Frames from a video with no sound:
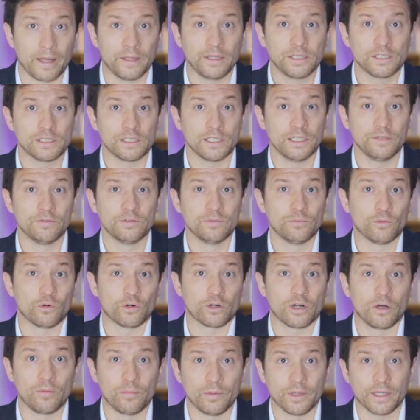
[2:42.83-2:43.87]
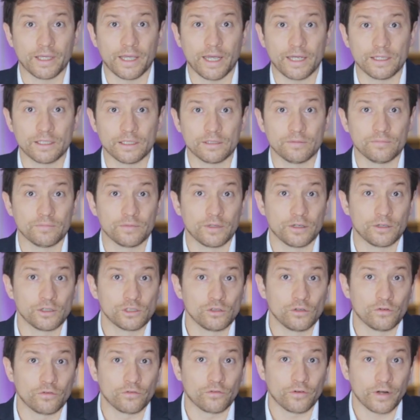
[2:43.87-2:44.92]
And it's even more complicated. There
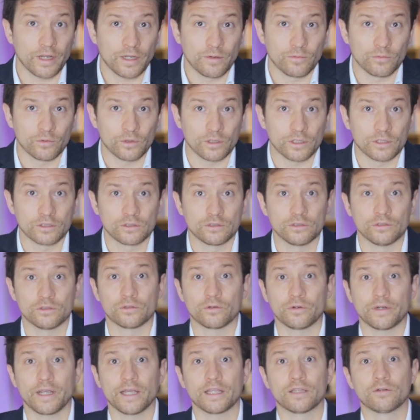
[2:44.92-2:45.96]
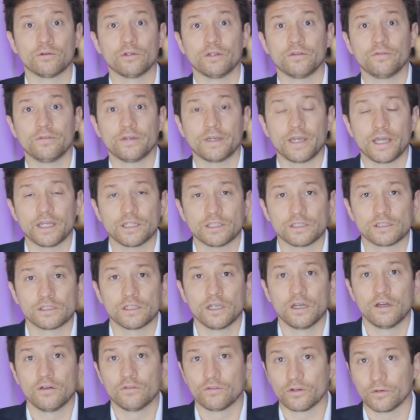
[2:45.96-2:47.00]
is no framework to create
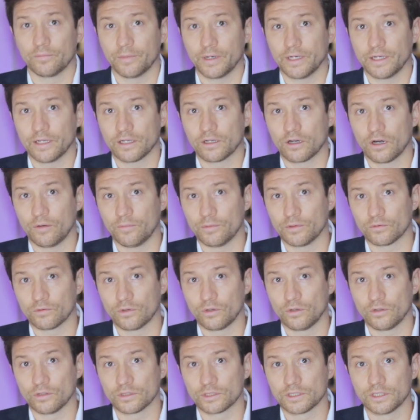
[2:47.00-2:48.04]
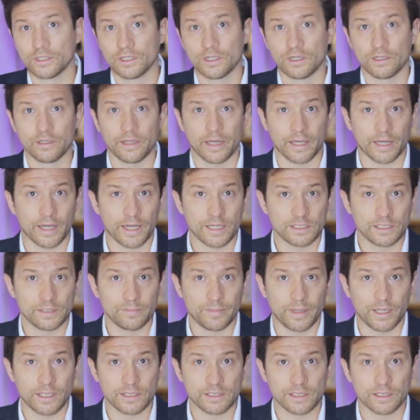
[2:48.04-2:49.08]
qualifications for many common roles like
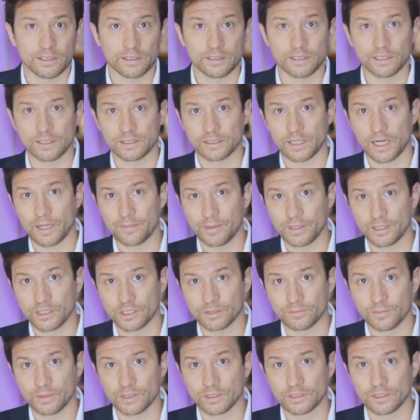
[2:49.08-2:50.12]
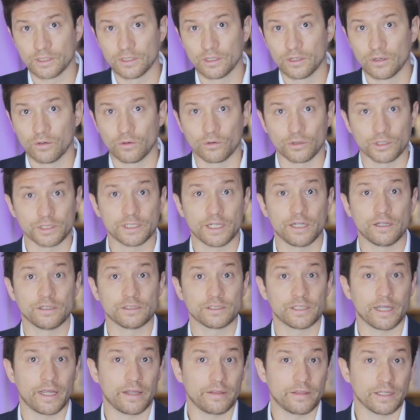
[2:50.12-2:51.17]
estimating, design management, or
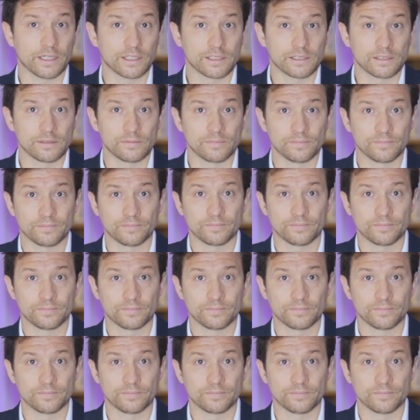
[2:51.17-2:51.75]
sales ethics.